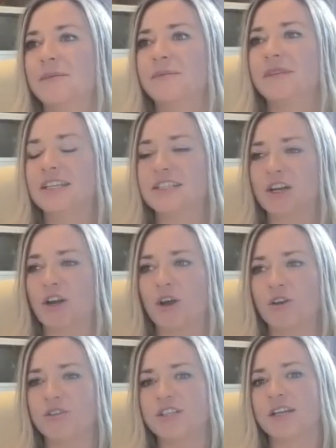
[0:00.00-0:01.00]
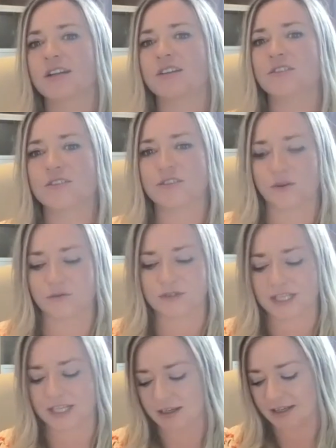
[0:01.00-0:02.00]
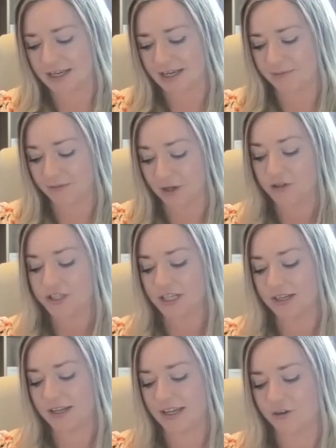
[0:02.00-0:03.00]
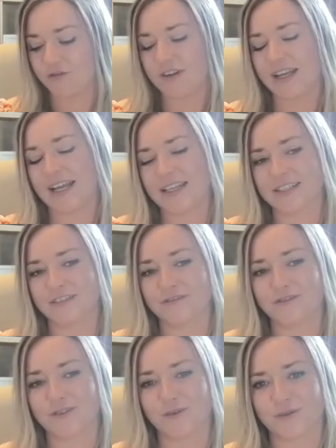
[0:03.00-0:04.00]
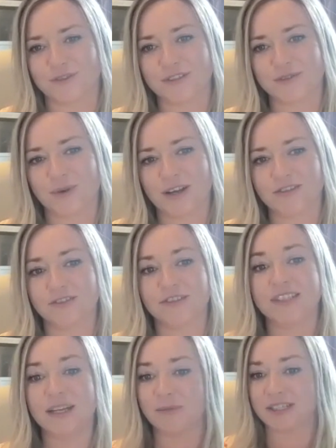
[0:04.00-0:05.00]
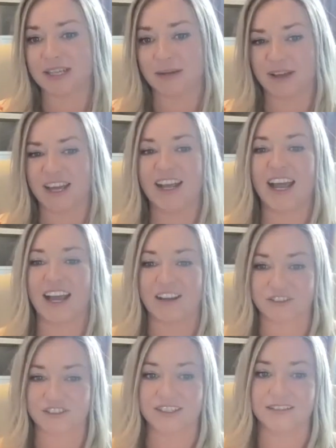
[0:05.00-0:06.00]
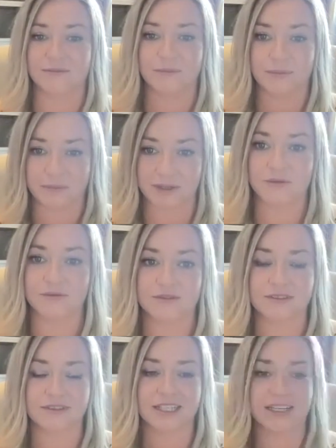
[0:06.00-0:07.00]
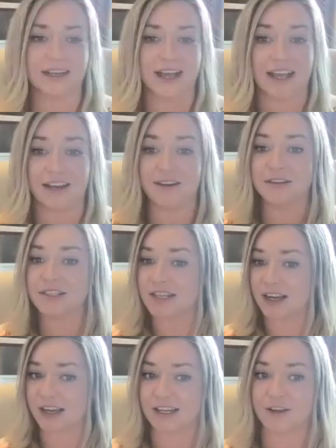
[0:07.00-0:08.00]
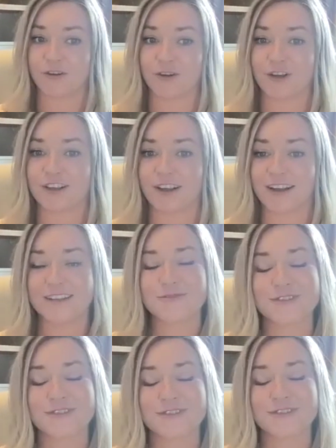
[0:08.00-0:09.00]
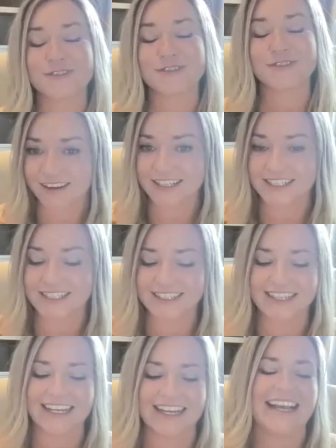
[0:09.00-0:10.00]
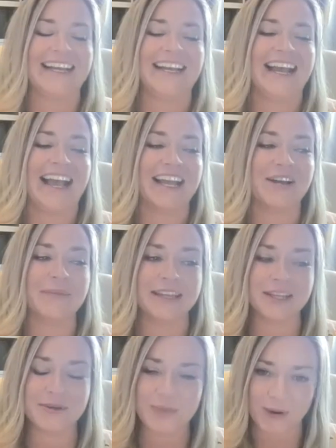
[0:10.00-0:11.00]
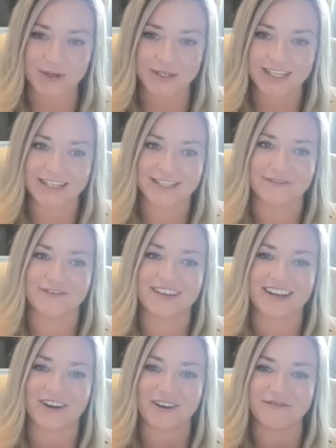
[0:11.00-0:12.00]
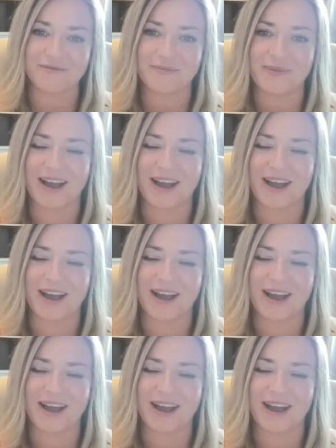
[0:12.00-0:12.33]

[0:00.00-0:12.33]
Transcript: There's a coaching and consulting, coaching and creative course as well. So step by step, how to actually build and start getting your own clients, which is very exciting. And I'm in the process of